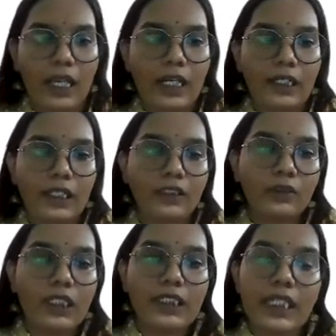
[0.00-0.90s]
And next
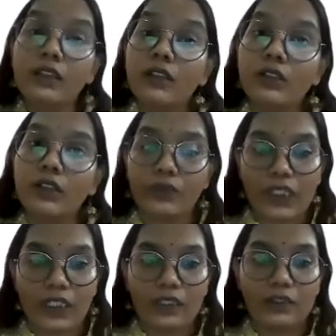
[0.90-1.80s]
one is executive
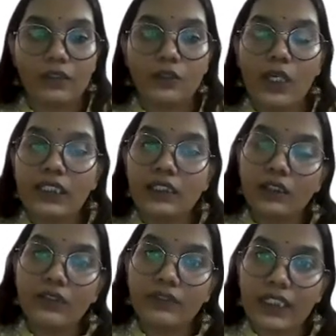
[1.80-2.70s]
decrees. So
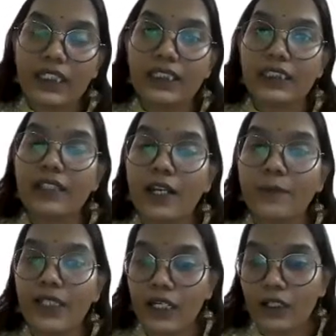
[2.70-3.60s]
executive decrees is
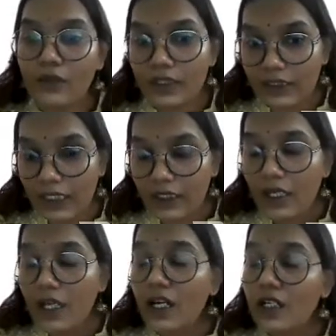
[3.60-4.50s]
done by the head of the state
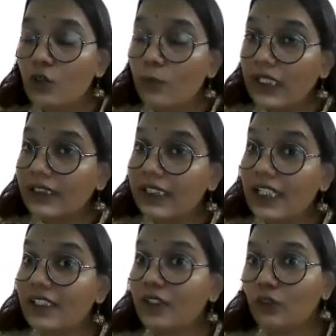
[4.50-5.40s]
to make
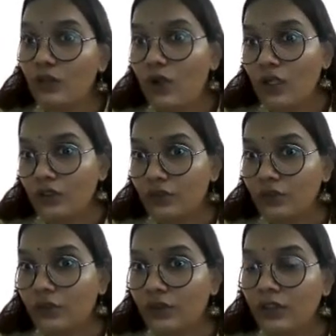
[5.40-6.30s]
changes to the
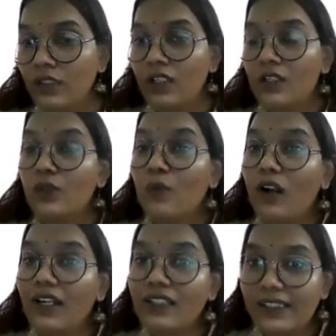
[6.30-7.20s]
constitution. So
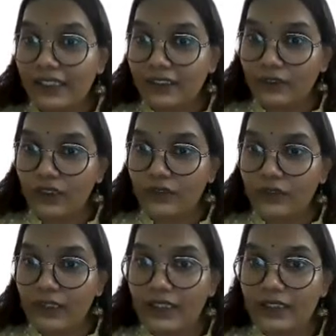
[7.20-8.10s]
what are these executive
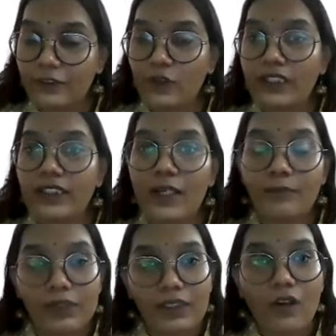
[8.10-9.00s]
decrees? So
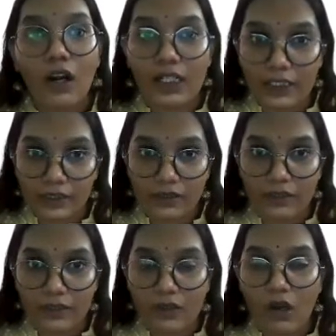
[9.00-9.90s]
example,
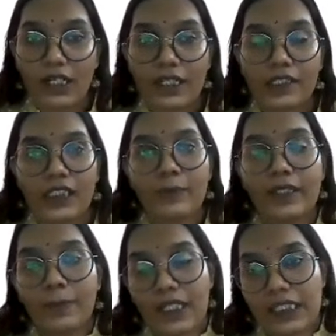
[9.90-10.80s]
ordinances. Ordinances by
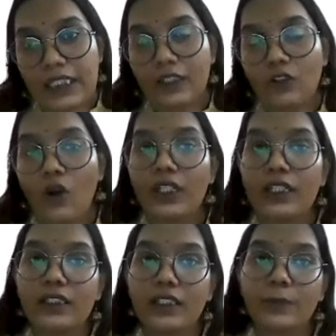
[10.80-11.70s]
the president,
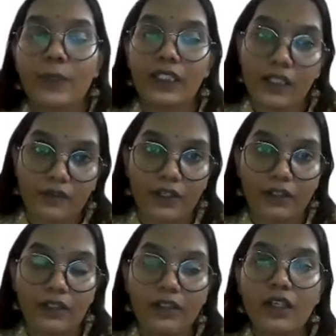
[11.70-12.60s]
ordinances by the governor.